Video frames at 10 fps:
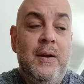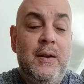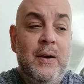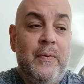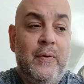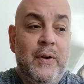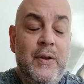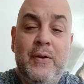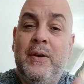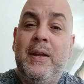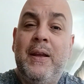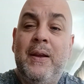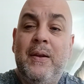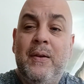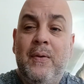covering your
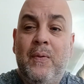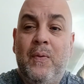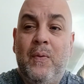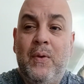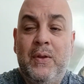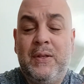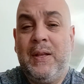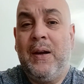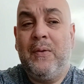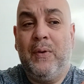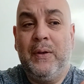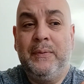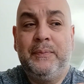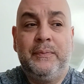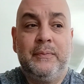day with a stock run.
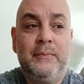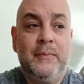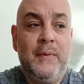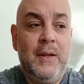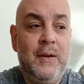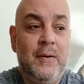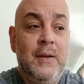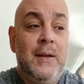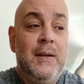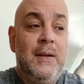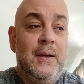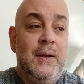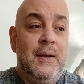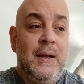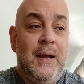You know,
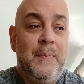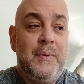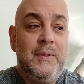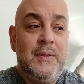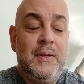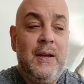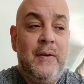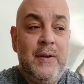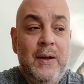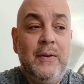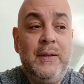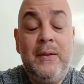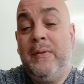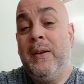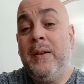it happens every now and
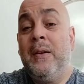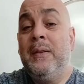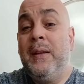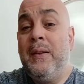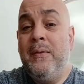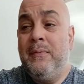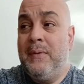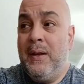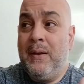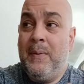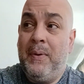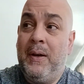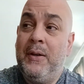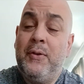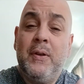then. You get a good day, you get a couple
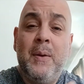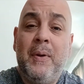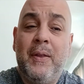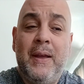of hundred, couple of